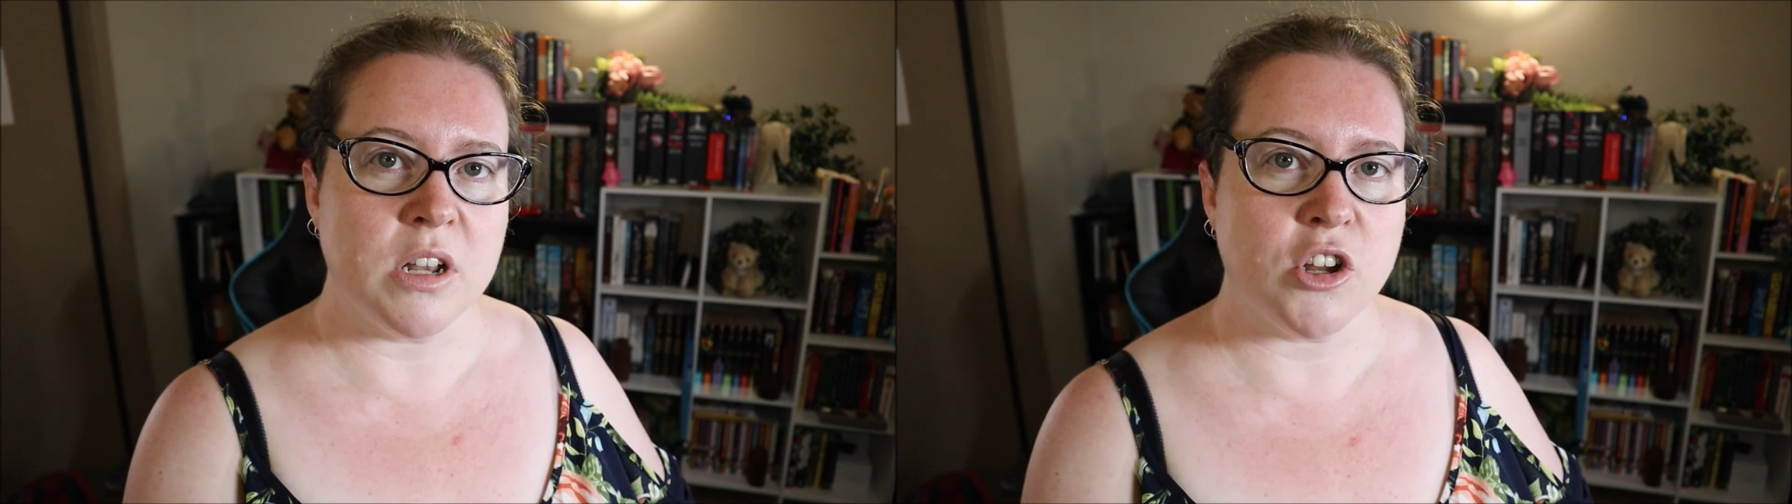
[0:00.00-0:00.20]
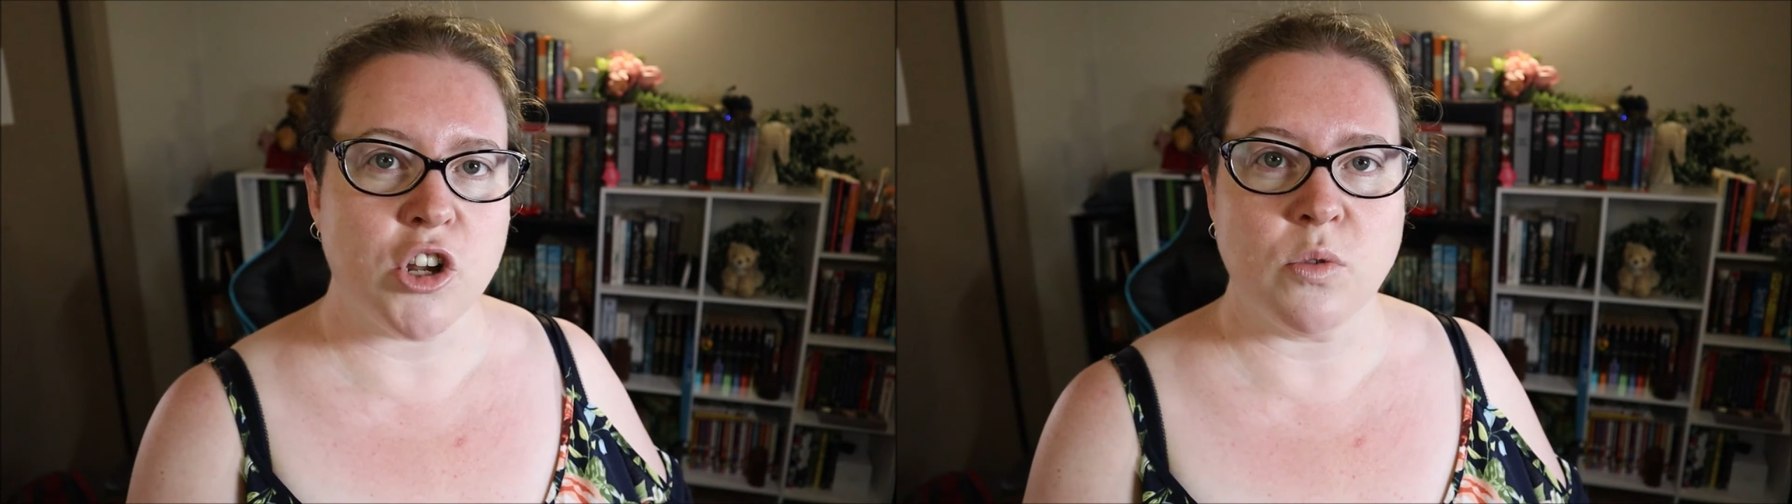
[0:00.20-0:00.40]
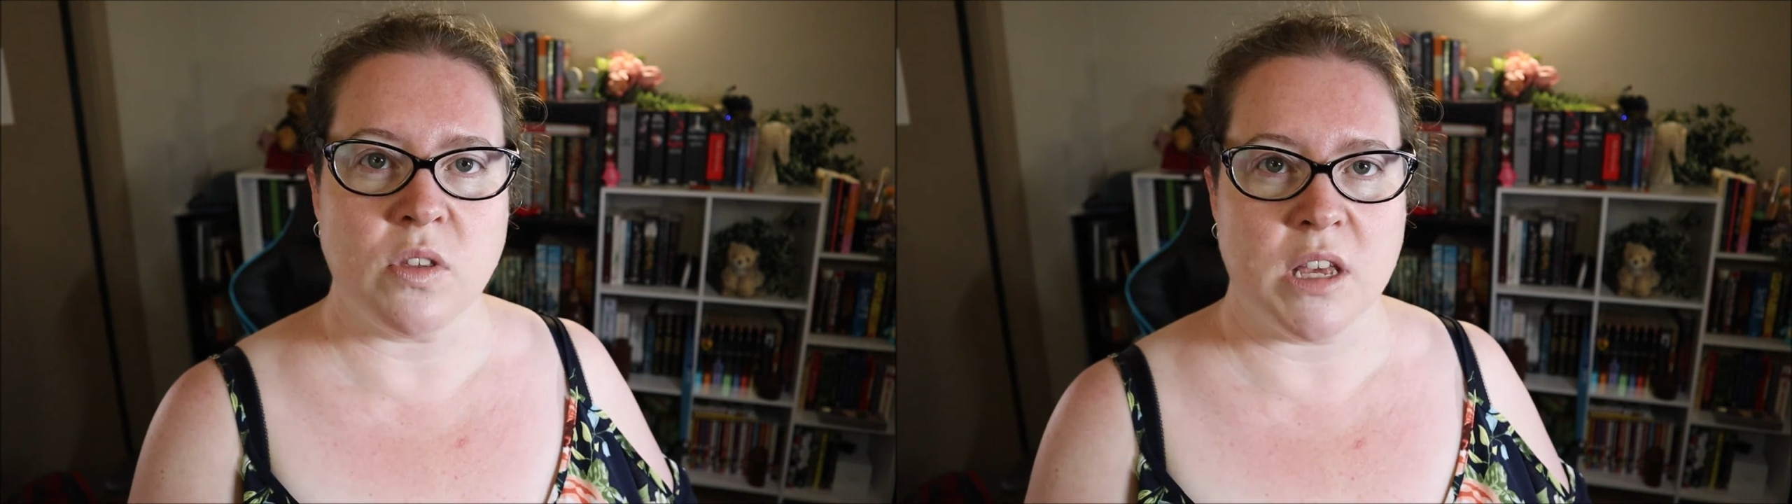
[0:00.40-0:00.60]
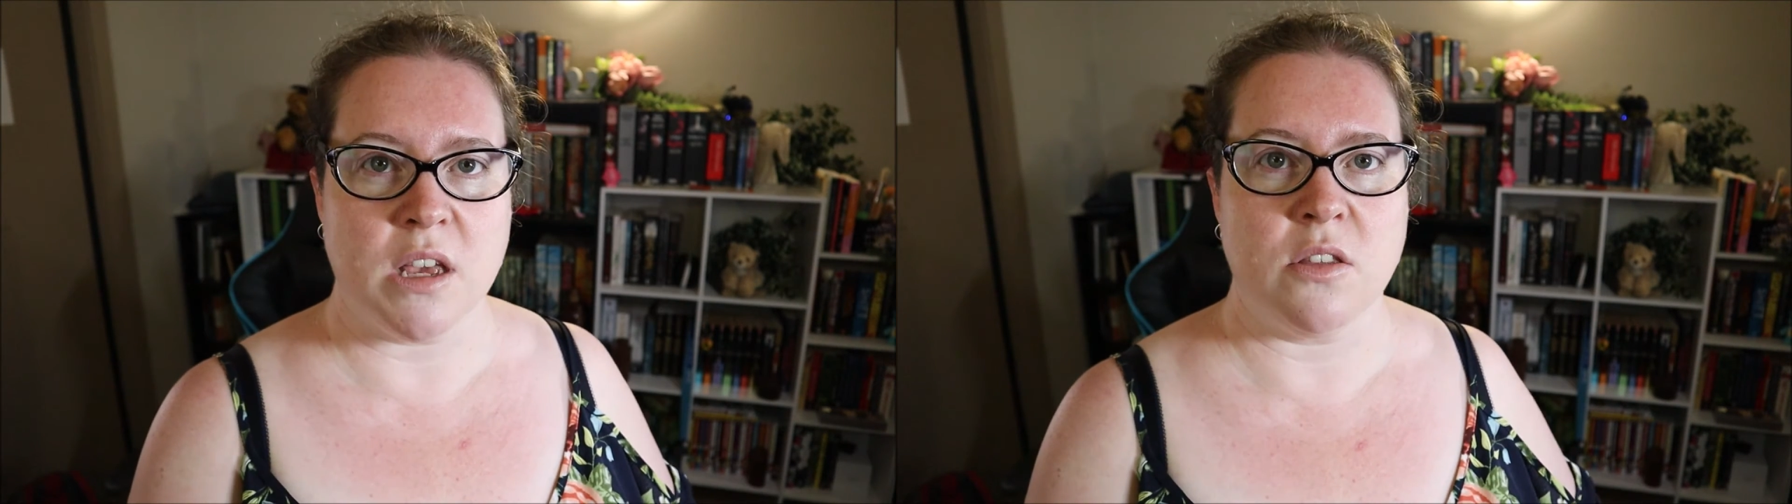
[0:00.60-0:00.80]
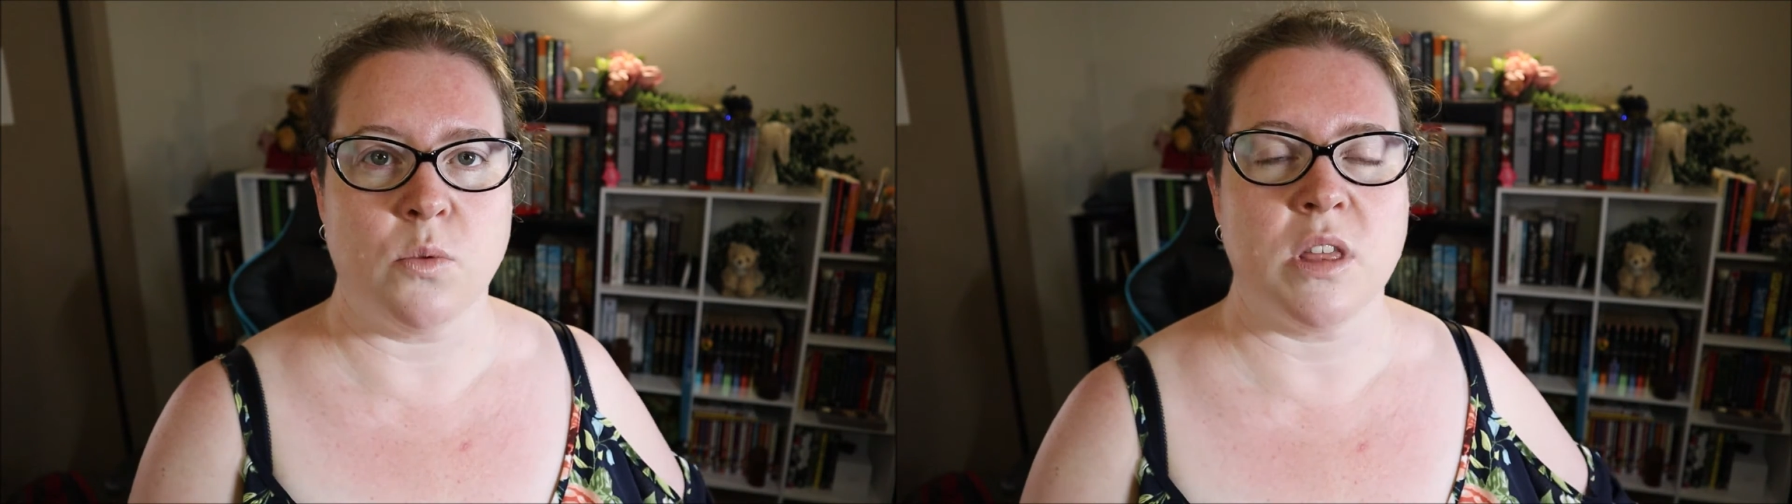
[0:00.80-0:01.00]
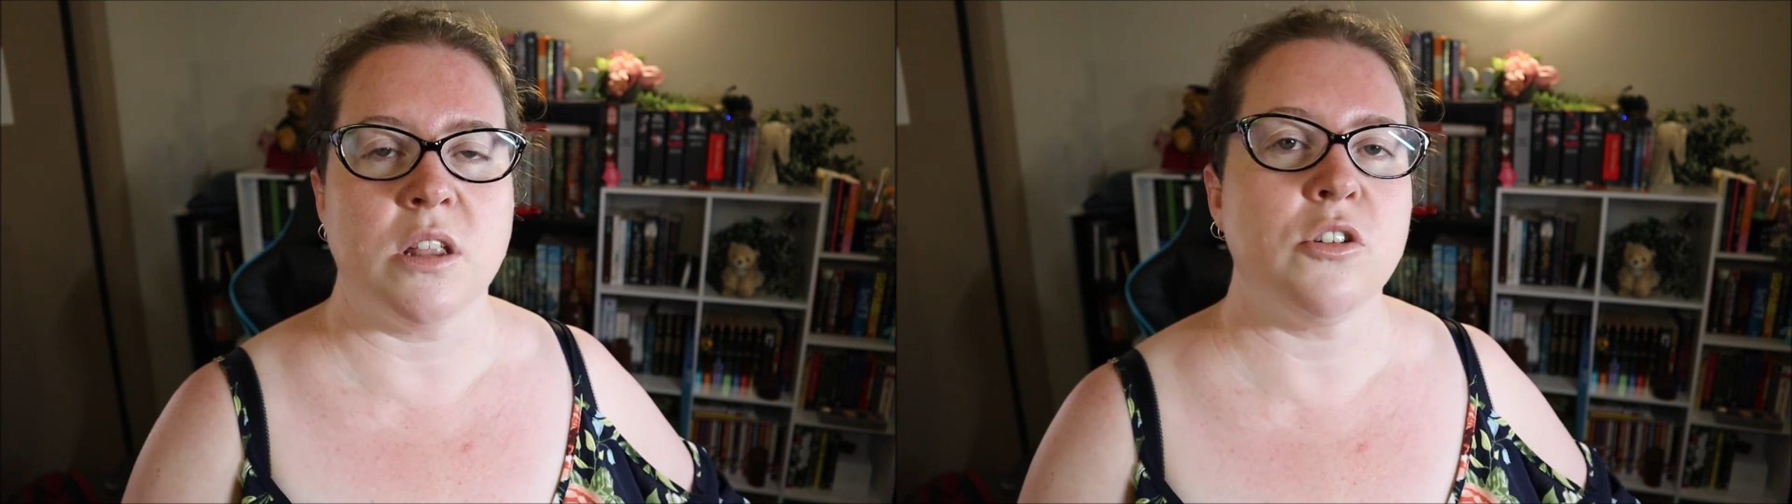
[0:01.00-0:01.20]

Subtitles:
additional scenes with